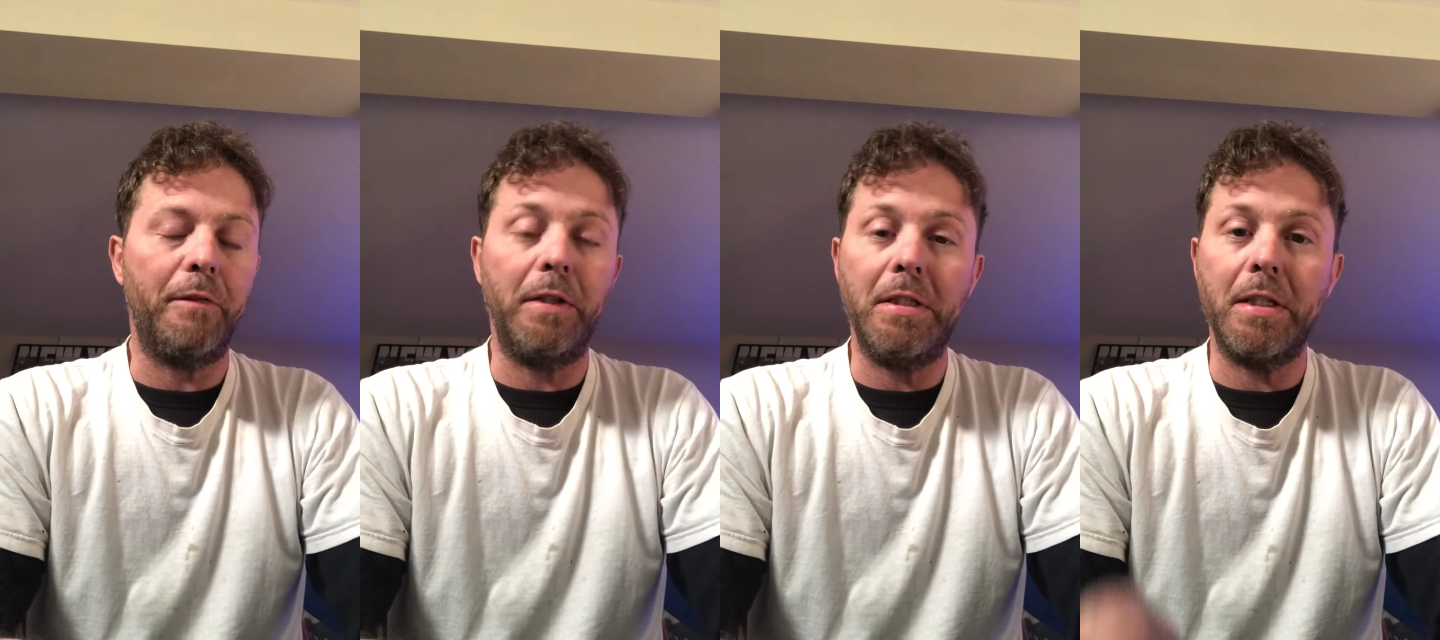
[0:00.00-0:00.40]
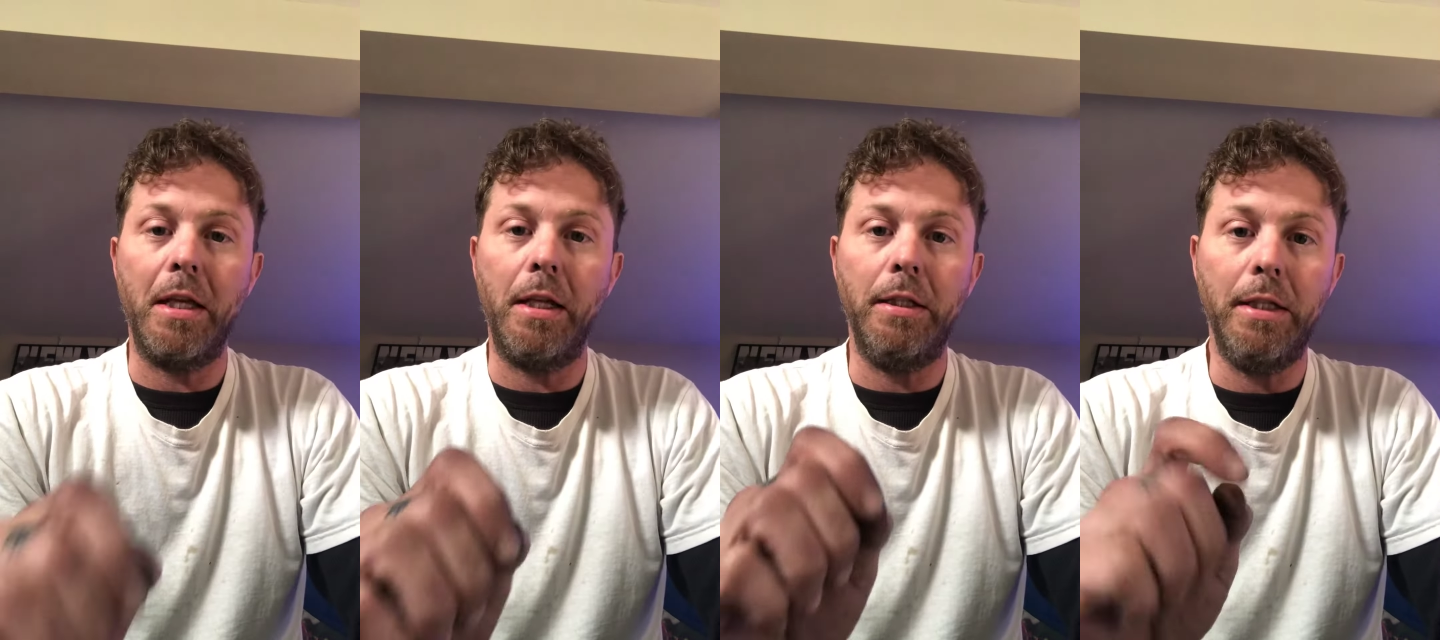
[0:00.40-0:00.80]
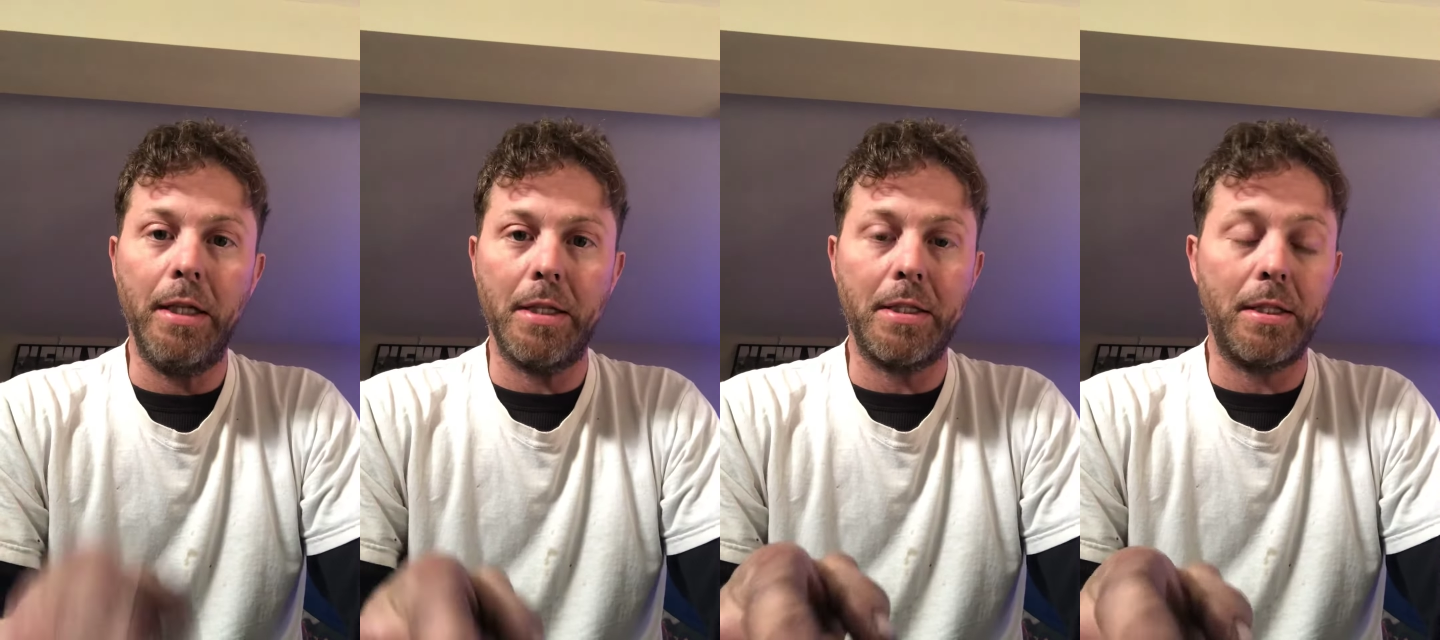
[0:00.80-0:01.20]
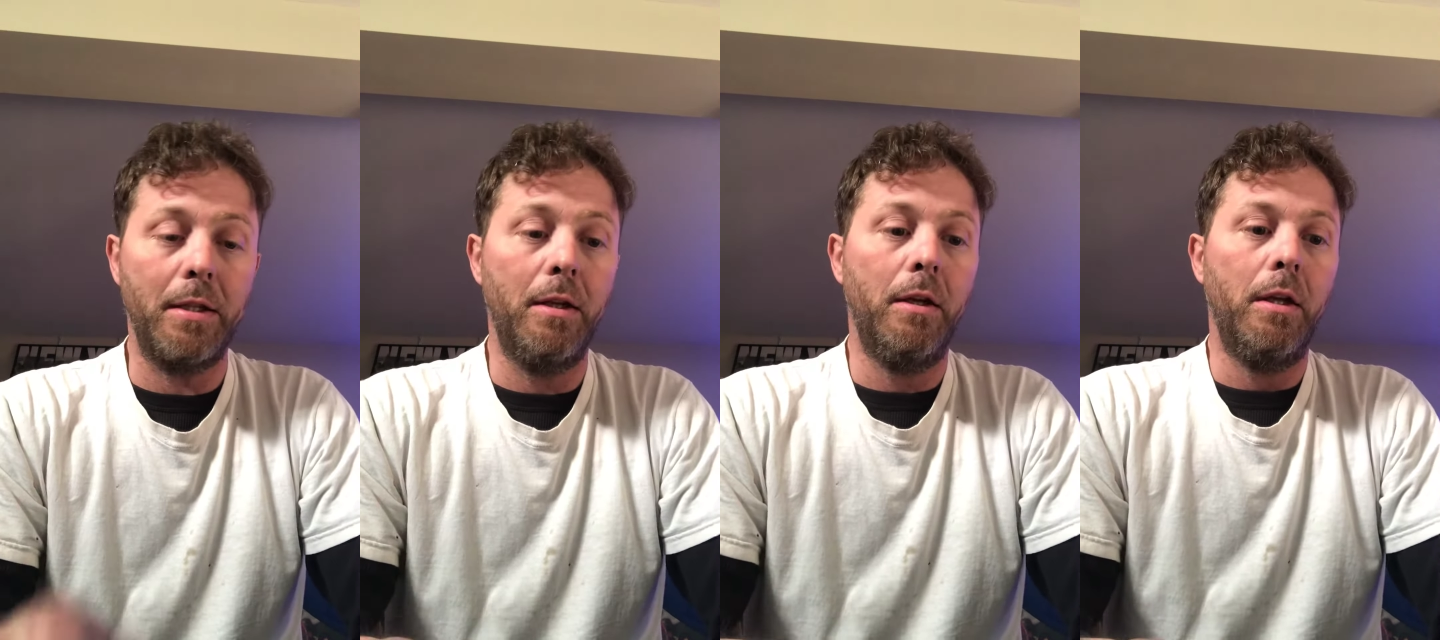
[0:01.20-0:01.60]
and he said yes.
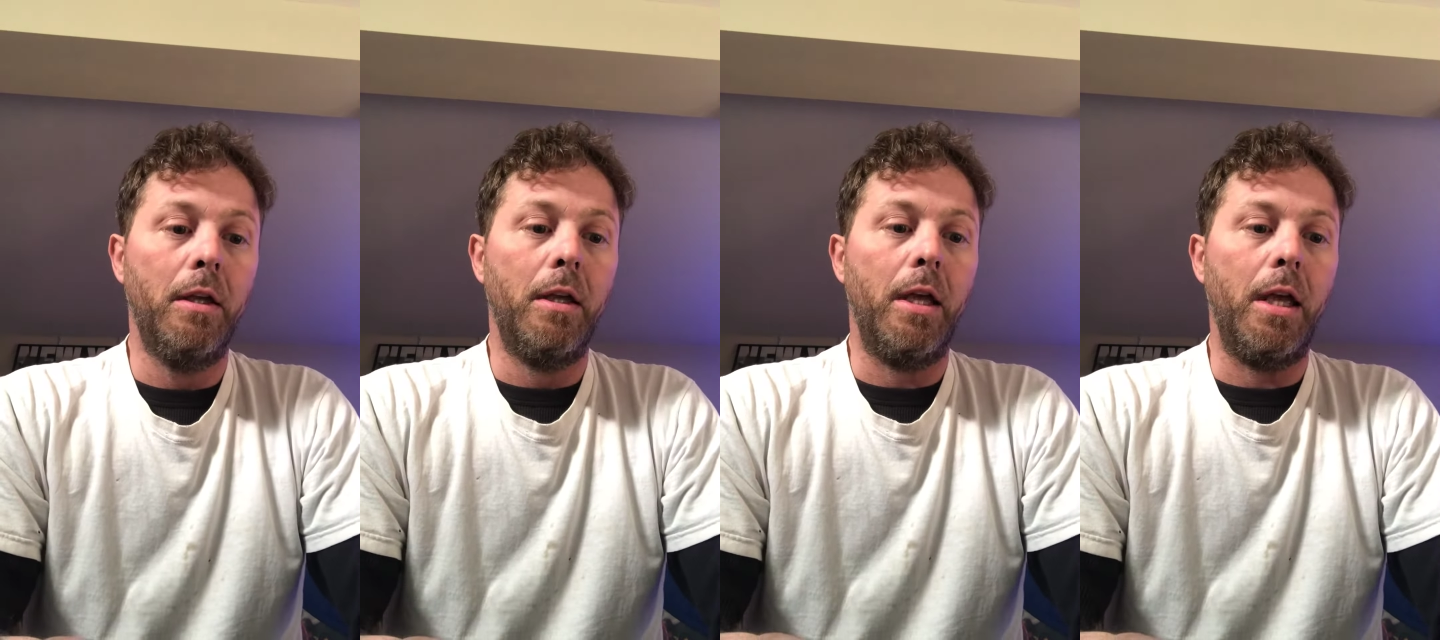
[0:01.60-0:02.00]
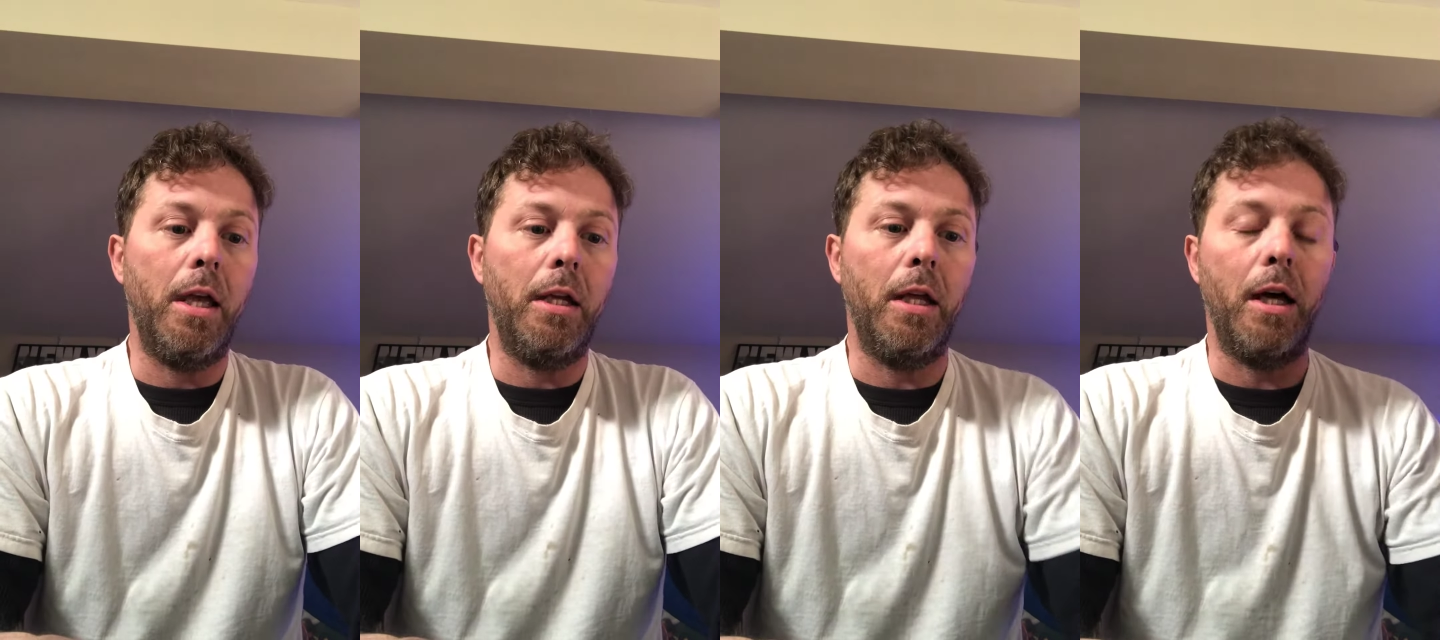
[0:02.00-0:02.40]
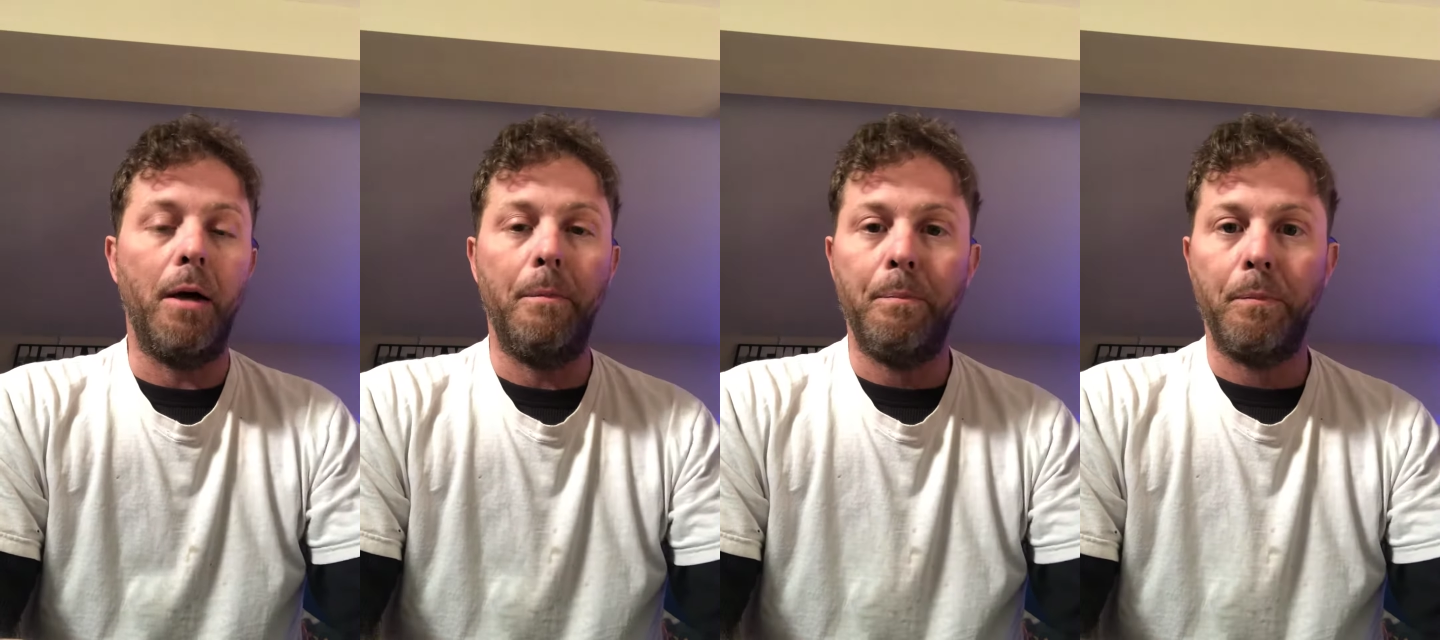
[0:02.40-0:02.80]
And uh,